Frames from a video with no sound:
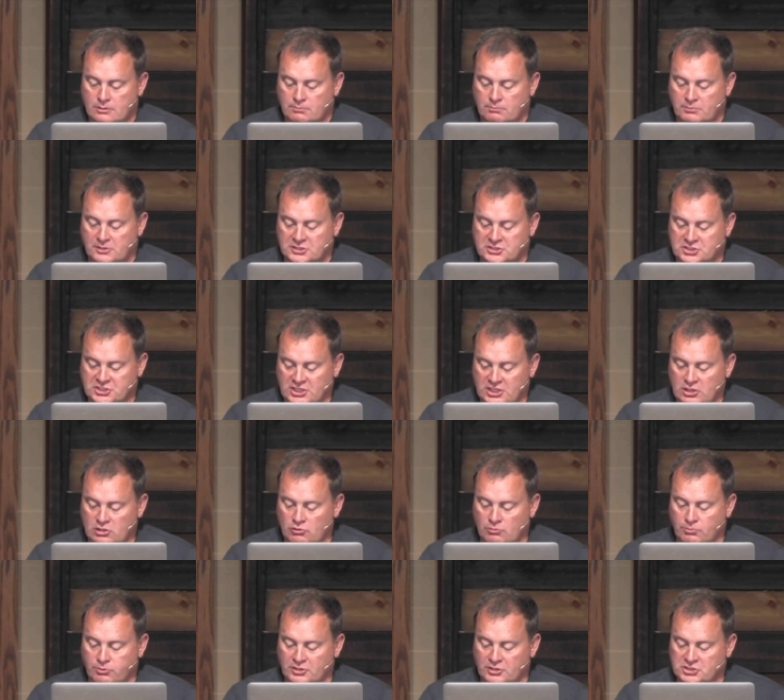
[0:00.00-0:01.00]
but she
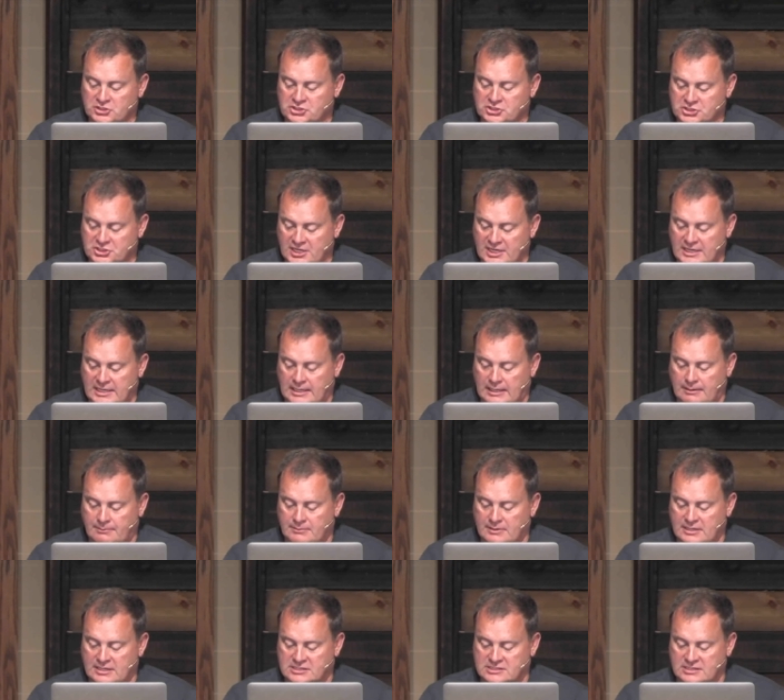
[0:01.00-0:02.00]
who brings
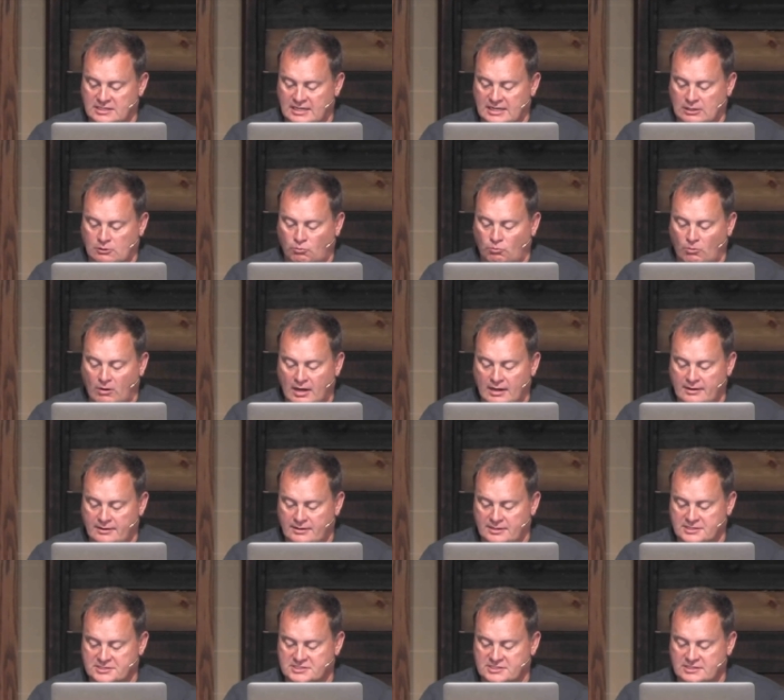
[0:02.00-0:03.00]
shame is like
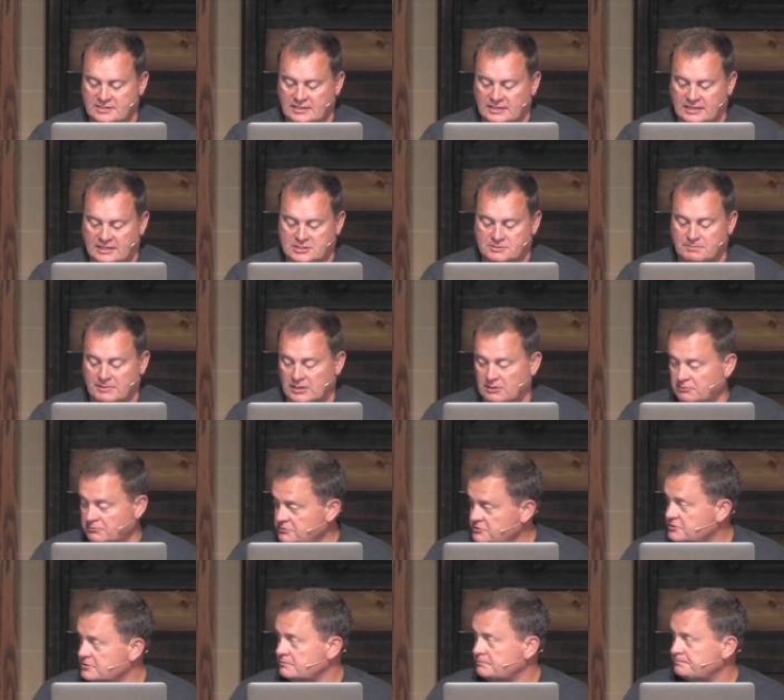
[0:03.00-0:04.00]
rottenness in his
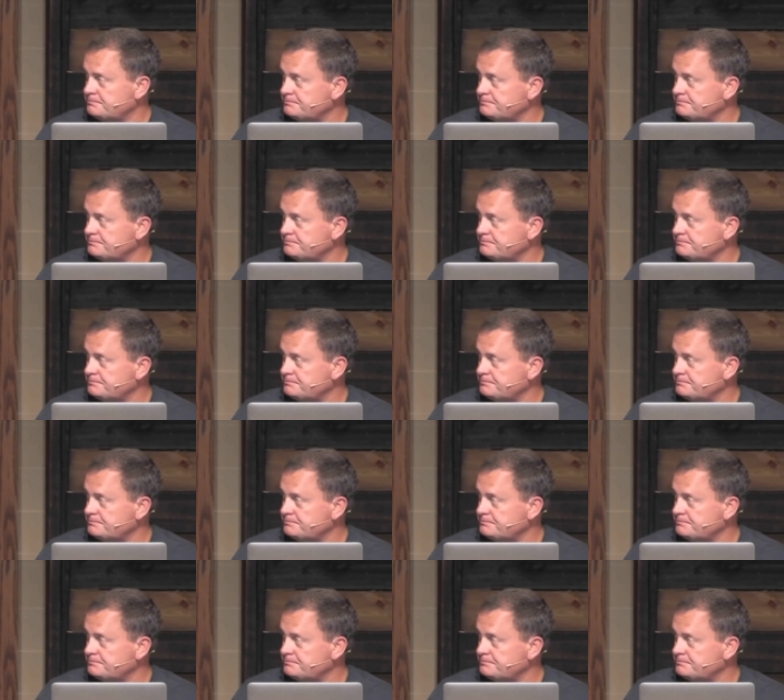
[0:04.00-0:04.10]
bones.